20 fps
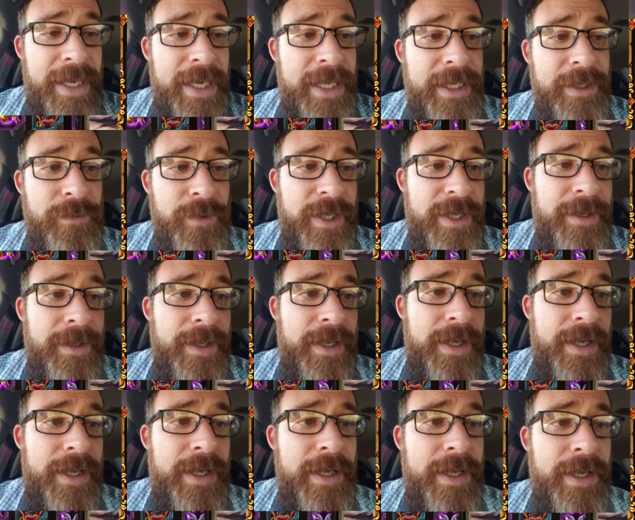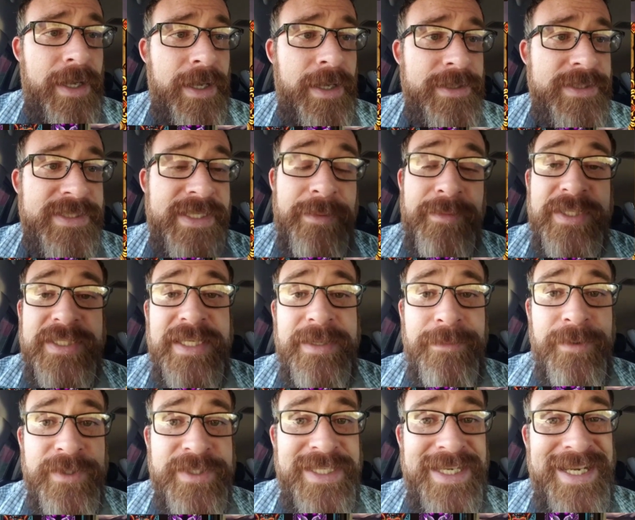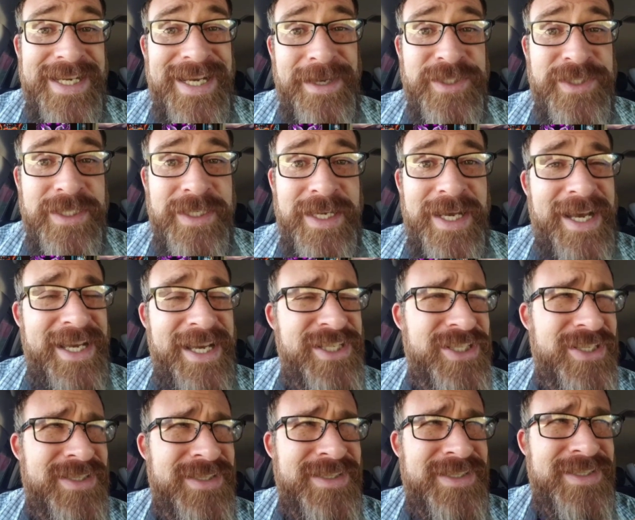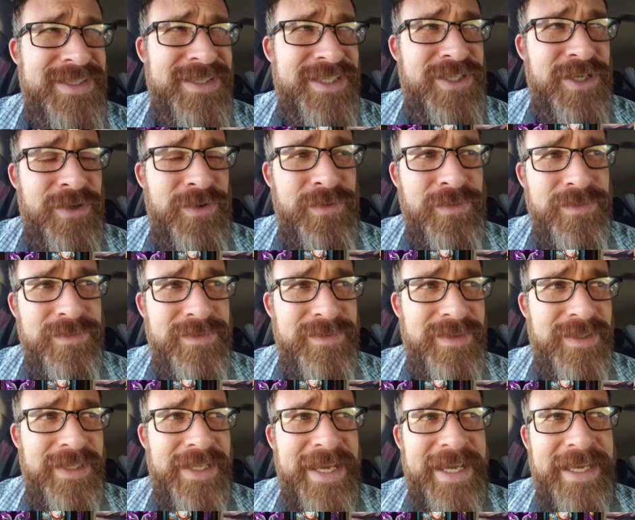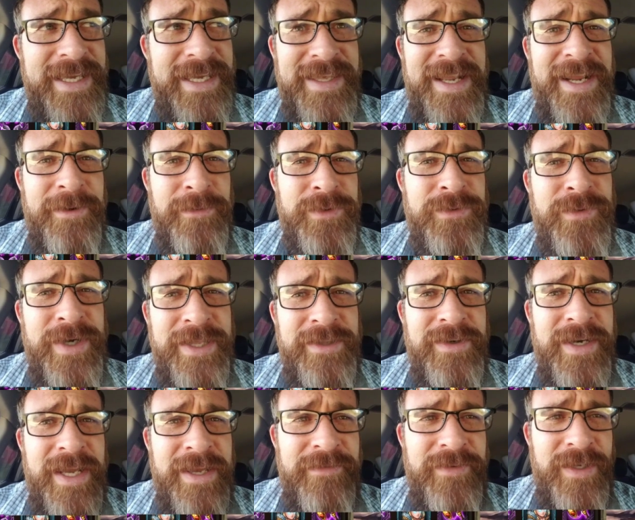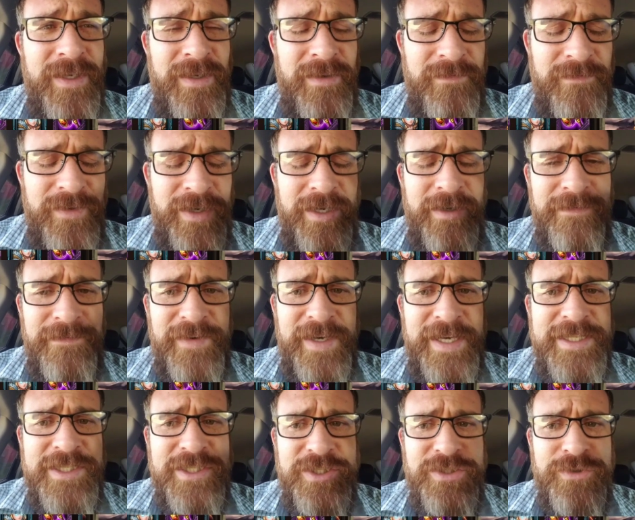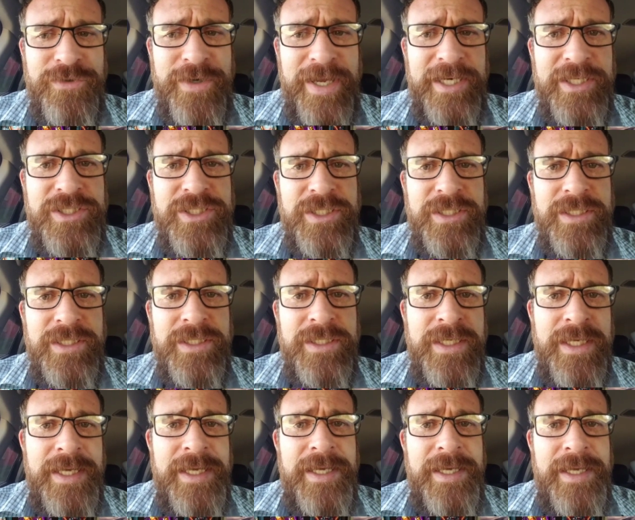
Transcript: Anyway, Summon Temple's an option. I just don't like that. I would rather have a verified strategy